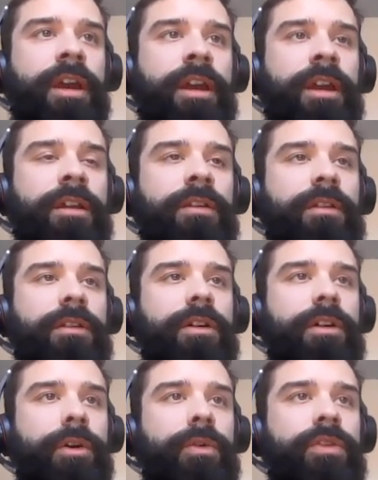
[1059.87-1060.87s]
And
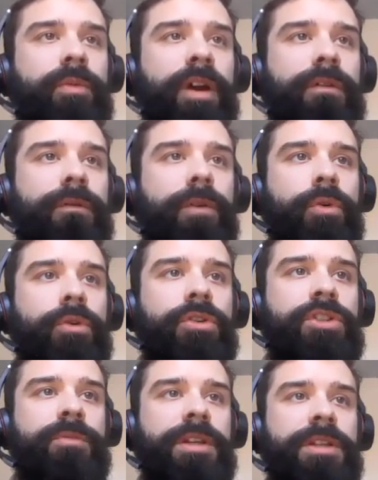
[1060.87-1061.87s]
go to my
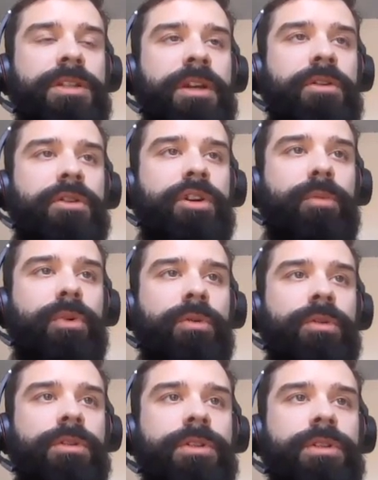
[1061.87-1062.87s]
folders, my standard
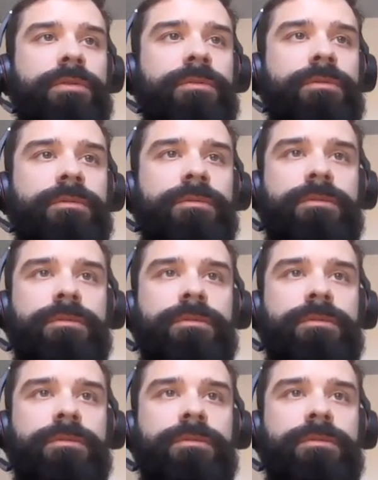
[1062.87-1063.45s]
components.